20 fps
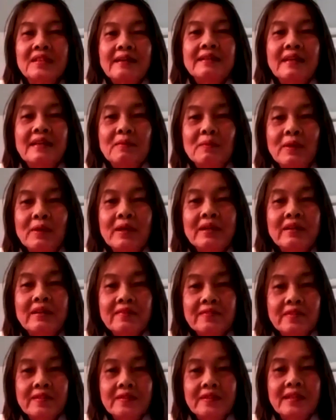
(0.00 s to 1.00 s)
And one of
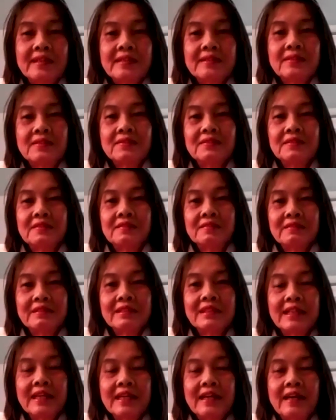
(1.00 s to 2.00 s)
the things you really
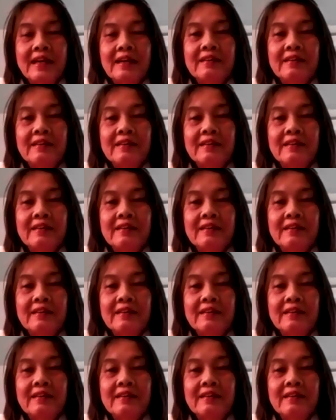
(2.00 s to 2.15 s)
have to